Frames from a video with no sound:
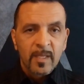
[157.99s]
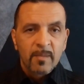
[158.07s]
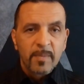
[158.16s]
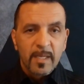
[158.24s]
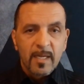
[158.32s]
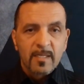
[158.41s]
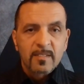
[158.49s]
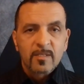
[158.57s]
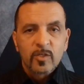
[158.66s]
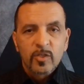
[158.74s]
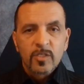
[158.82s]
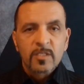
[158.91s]
because the
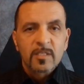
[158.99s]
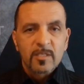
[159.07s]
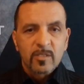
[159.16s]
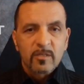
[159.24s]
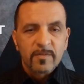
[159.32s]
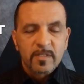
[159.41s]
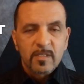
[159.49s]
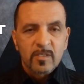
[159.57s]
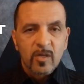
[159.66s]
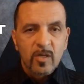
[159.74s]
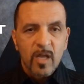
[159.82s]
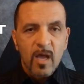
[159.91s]
goods and services
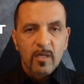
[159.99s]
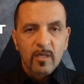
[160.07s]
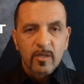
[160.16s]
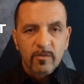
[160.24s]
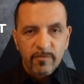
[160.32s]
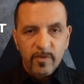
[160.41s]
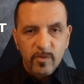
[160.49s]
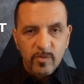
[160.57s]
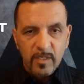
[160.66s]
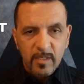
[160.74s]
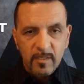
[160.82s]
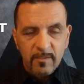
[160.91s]
are not
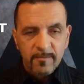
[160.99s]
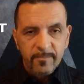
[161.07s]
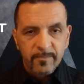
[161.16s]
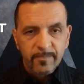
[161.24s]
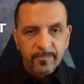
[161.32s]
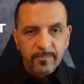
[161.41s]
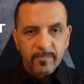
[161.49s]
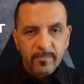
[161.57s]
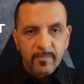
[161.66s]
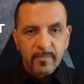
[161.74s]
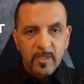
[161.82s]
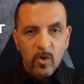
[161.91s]
confusing
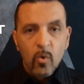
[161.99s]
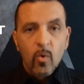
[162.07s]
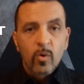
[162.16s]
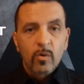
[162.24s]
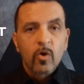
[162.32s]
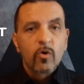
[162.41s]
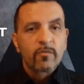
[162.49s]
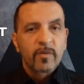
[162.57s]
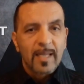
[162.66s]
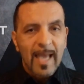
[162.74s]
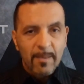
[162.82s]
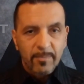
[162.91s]
or
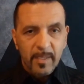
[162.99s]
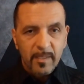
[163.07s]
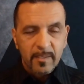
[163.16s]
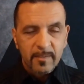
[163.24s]
overlapping.